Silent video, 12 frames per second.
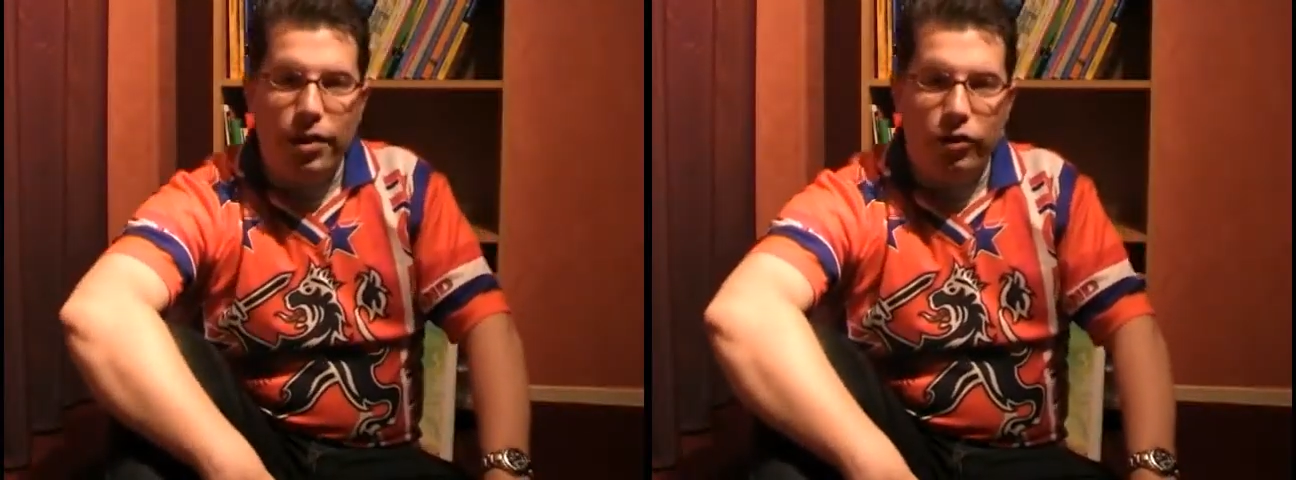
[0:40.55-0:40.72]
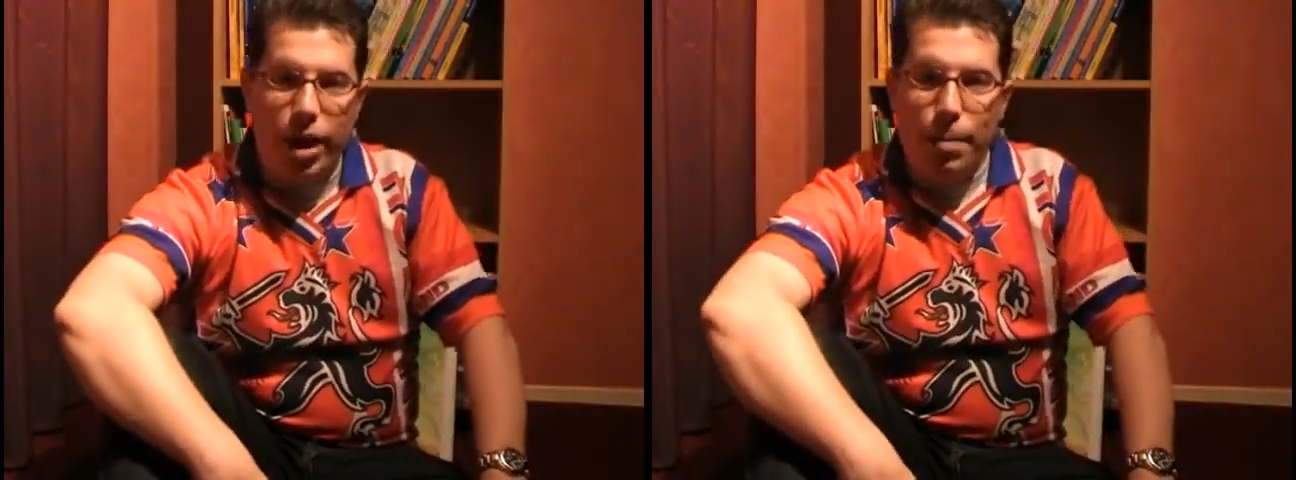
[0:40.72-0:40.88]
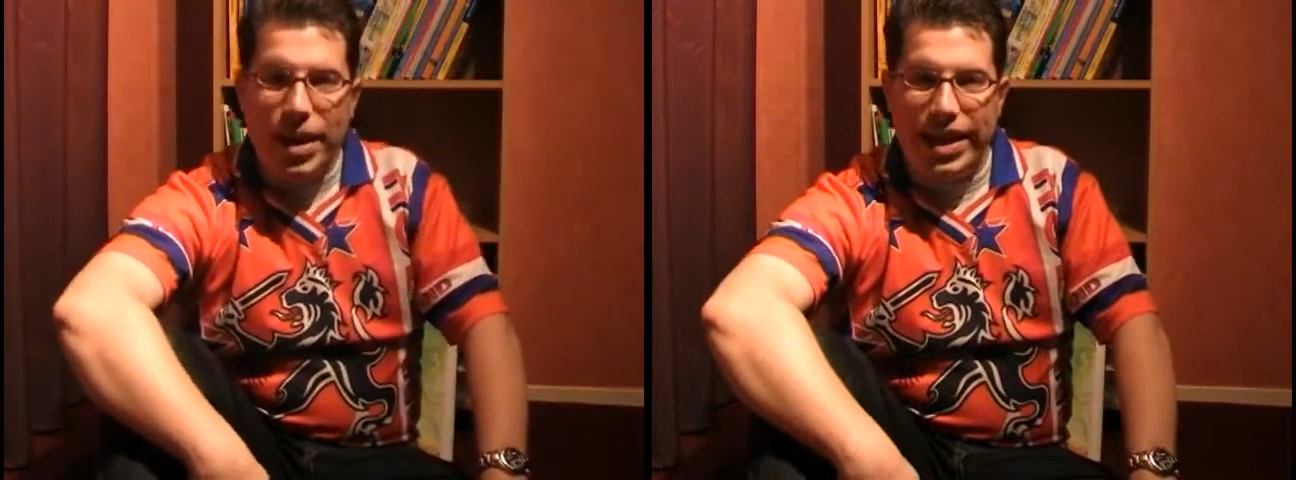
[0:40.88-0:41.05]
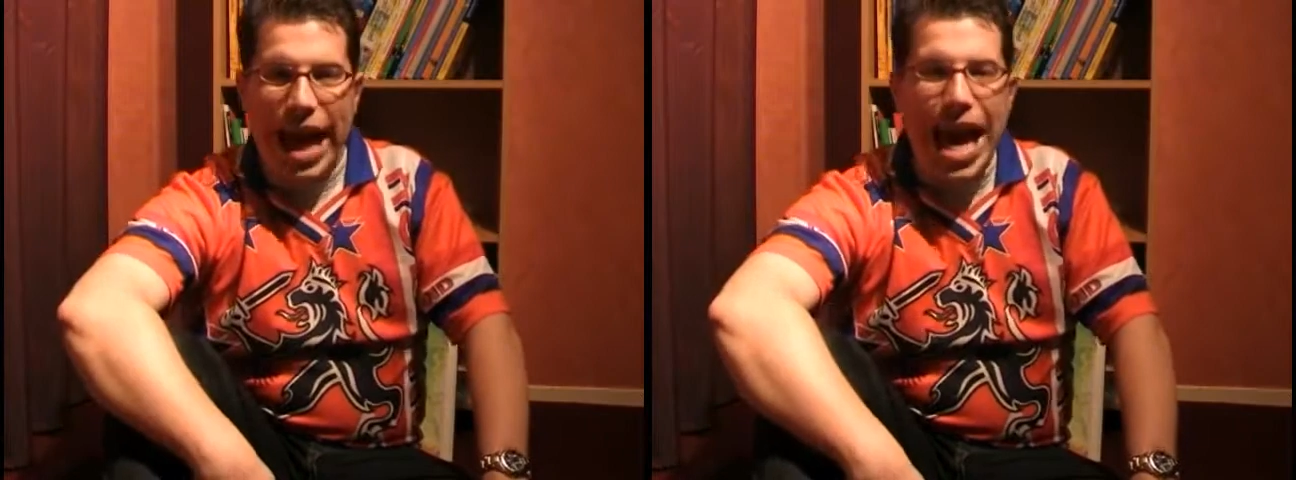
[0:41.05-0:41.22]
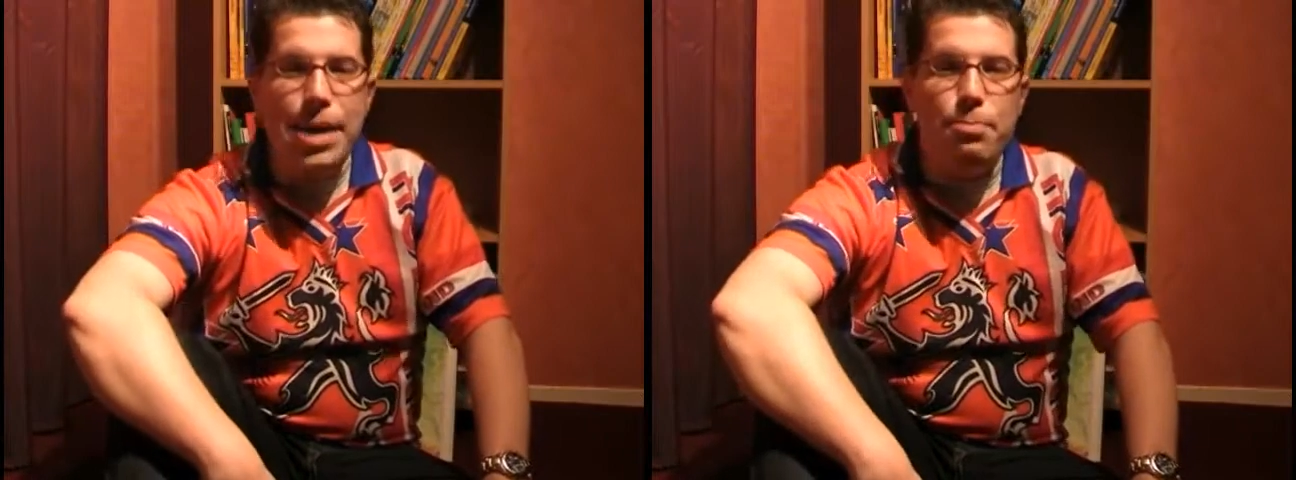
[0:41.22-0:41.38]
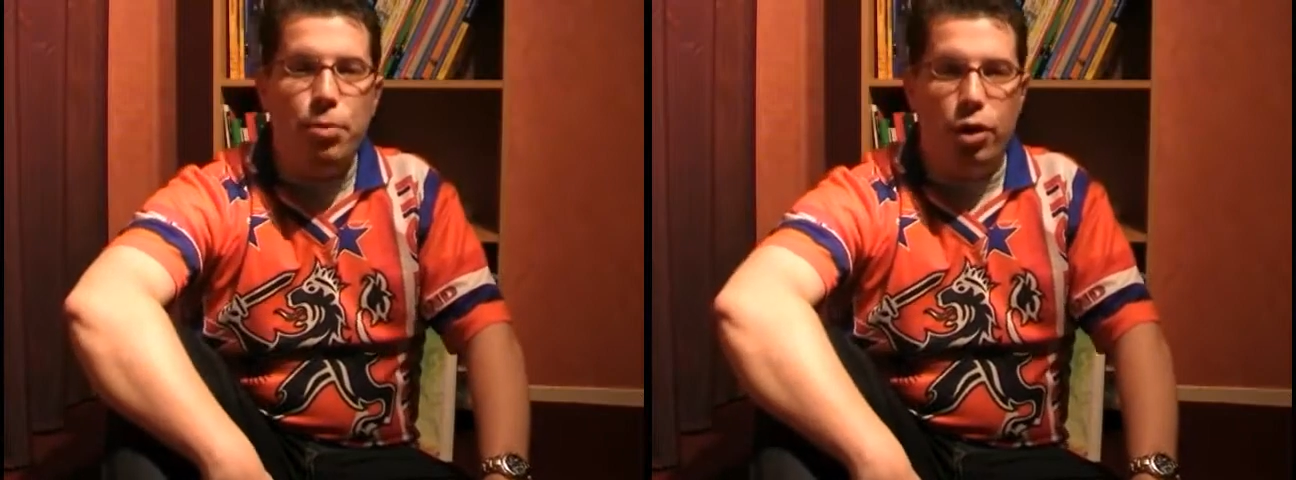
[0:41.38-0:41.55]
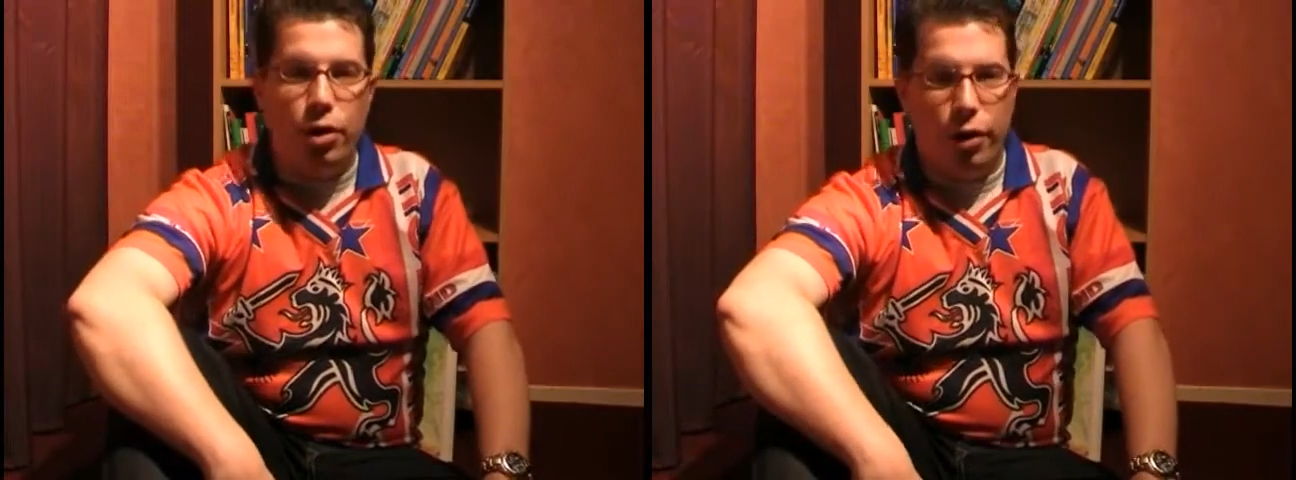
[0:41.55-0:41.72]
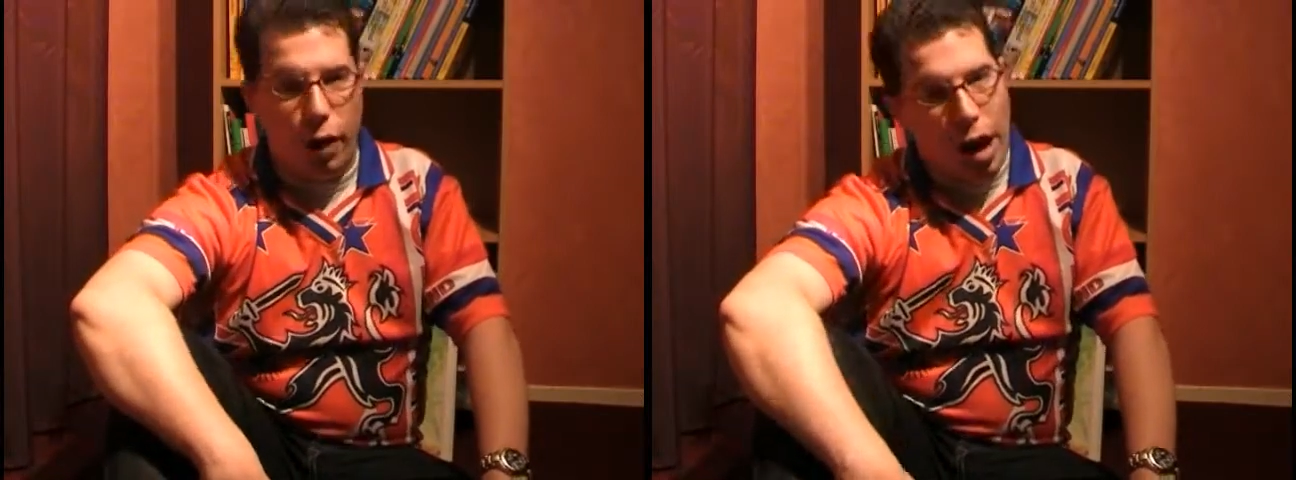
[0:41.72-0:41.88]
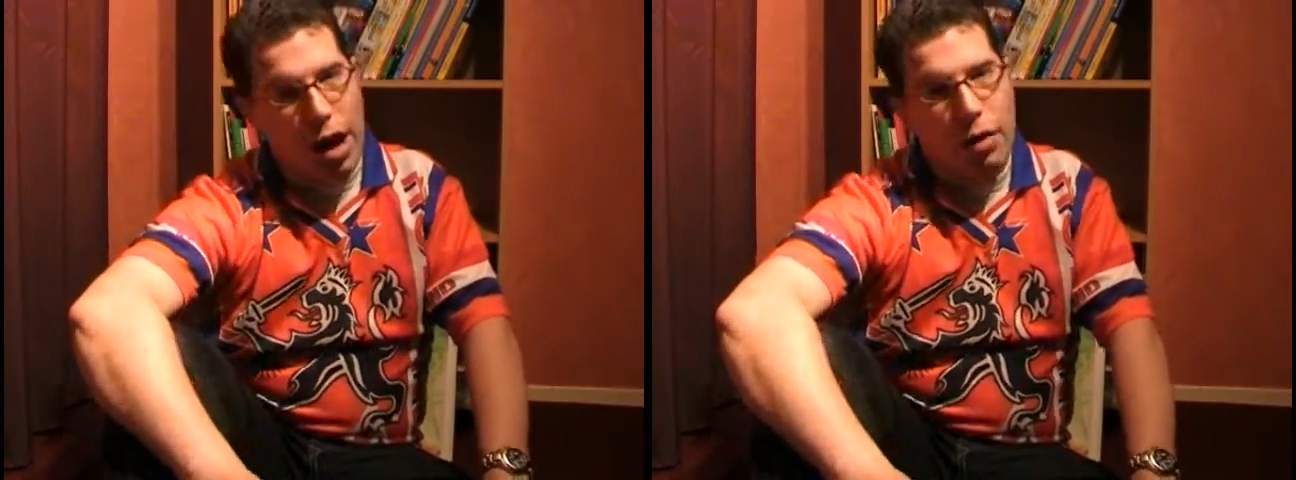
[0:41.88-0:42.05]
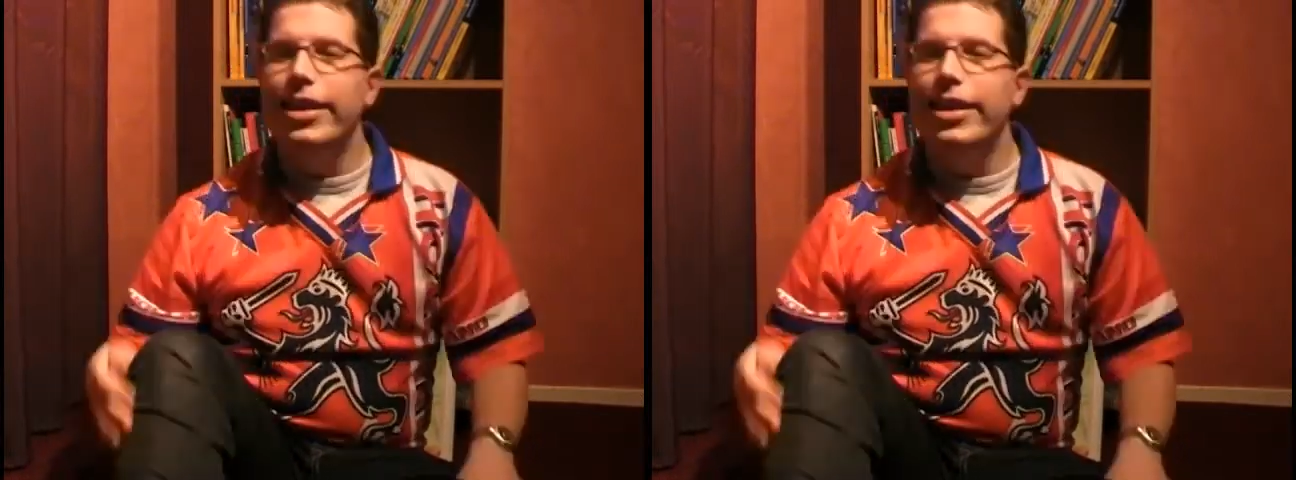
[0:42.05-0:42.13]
Jammy Gamer.